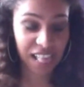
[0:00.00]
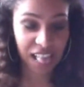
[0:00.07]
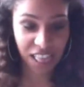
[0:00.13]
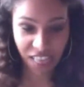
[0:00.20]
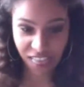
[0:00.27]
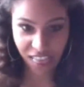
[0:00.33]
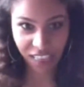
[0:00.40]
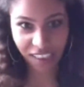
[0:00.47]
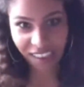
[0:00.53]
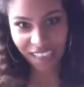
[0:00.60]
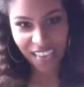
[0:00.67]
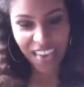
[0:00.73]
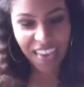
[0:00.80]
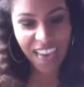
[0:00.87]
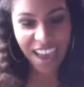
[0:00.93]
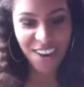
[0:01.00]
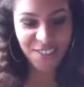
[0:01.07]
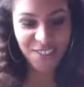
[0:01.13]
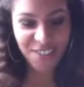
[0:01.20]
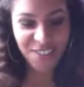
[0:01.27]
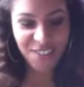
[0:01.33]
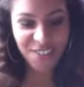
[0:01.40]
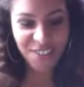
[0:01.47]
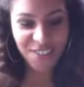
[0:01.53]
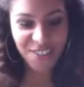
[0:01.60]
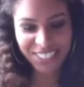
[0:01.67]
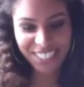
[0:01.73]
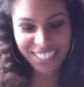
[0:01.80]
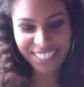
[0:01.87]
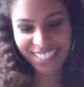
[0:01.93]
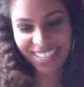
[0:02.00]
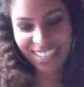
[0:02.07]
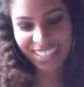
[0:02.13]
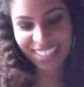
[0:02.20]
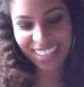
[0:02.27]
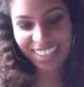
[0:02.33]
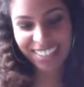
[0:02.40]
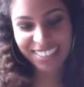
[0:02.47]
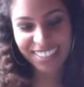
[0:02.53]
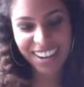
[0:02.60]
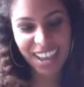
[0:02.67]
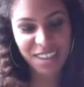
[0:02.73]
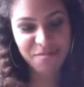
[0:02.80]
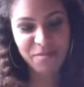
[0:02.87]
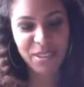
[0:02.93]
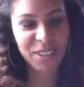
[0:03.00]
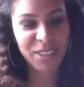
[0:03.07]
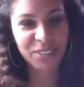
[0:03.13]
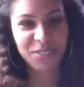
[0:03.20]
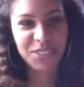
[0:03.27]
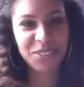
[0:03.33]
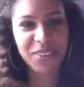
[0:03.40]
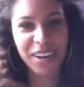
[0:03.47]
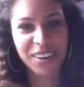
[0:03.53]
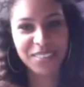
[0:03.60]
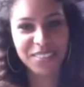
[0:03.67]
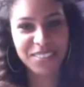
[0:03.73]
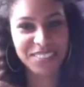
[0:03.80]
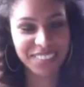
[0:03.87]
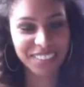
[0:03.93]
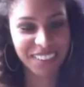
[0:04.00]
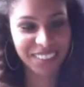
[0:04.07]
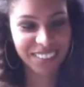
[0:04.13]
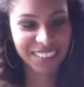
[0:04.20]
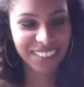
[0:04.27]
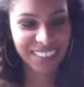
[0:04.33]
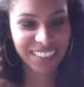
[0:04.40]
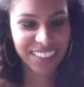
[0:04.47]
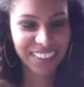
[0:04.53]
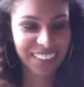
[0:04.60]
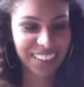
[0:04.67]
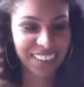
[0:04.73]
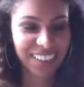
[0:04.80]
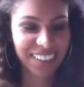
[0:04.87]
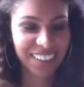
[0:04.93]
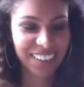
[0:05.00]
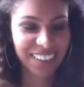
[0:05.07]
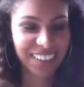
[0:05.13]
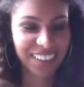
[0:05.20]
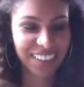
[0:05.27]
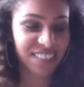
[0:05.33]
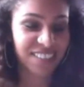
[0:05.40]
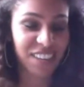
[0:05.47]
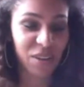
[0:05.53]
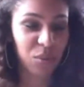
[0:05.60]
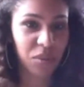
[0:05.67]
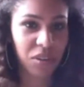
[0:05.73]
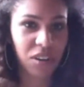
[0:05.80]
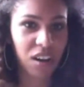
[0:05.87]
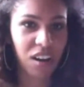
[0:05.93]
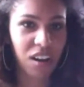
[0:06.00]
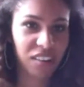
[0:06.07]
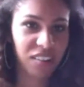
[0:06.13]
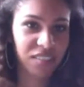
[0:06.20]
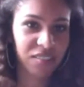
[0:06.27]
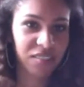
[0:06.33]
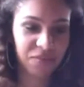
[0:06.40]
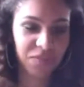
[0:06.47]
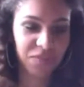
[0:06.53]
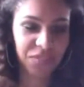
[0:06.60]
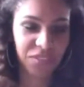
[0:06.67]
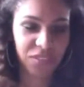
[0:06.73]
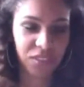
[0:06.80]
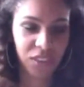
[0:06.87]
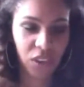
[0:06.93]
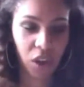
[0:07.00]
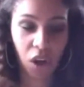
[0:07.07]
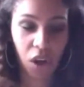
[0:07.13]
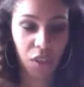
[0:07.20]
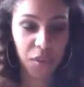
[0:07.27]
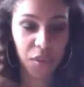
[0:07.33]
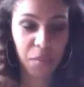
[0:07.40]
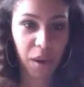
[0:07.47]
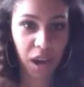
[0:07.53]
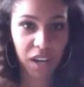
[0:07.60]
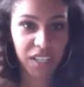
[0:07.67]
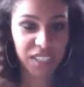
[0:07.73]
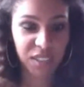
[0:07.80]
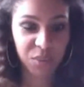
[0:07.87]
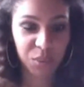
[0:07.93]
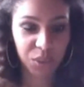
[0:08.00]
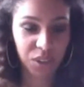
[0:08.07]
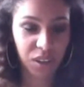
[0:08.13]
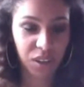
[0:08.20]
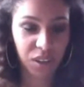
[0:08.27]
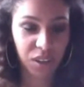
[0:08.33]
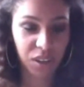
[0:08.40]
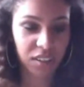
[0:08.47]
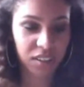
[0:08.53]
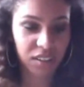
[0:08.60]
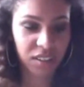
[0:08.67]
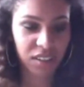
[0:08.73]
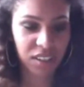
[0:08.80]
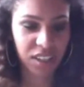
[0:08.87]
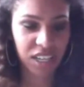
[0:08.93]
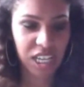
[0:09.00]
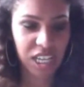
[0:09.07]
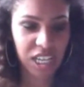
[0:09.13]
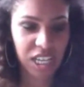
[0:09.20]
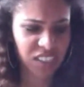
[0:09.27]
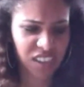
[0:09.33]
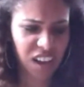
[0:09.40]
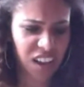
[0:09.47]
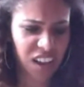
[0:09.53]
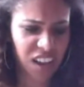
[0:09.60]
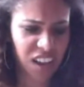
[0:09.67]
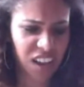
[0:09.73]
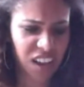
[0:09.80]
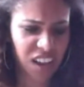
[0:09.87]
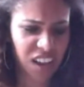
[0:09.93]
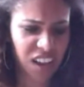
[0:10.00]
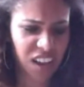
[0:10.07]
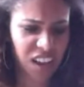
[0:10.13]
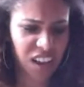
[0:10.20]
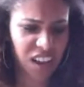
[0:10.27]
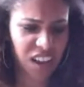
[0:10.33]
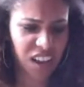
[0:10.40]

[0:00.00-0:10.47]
ugh, everything was just as it had been a few hours ago. They were gone. All the bodies were gone. "God!"